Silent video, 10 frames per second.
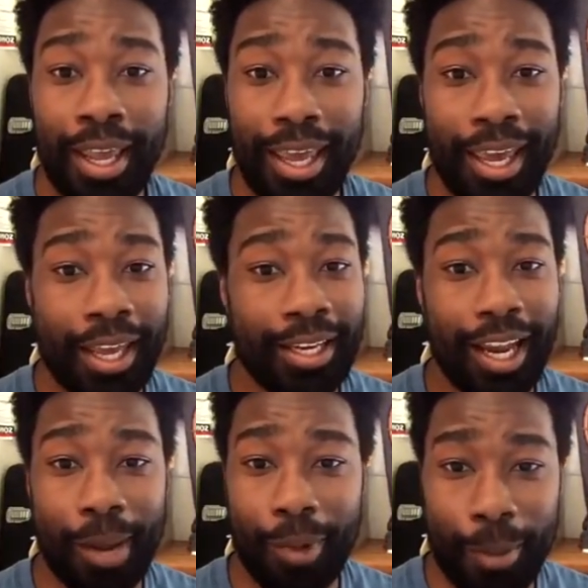And
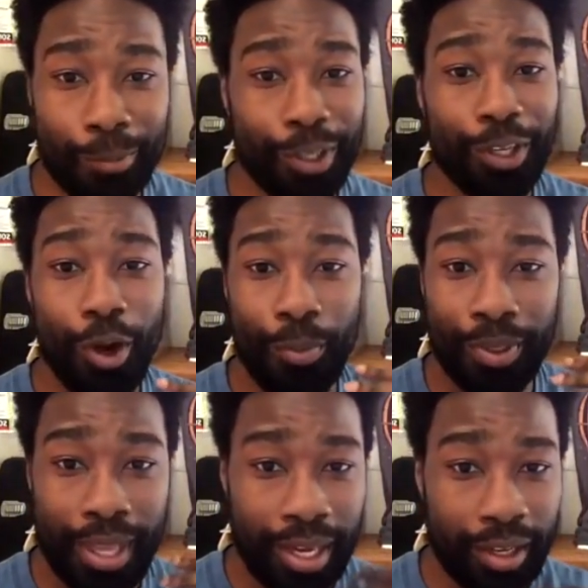I'm I'm really
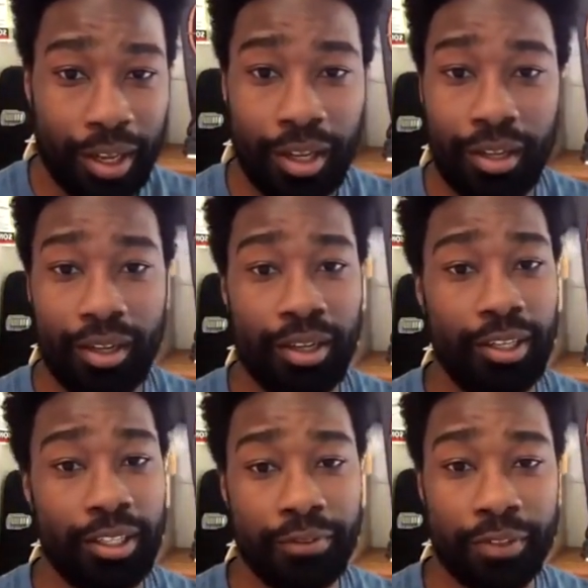hoping that a, a
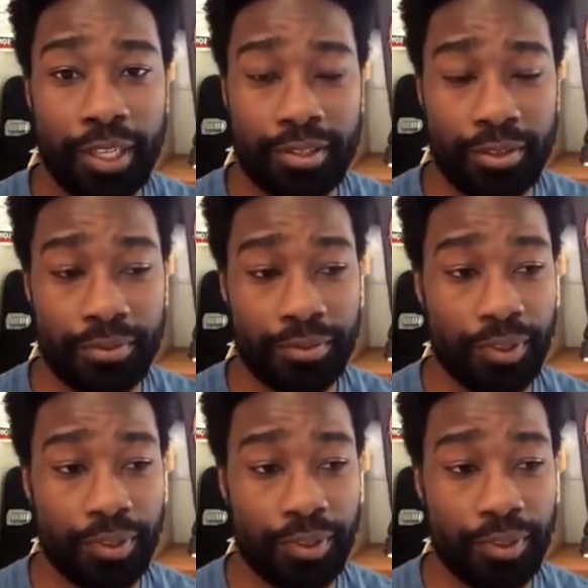influx of,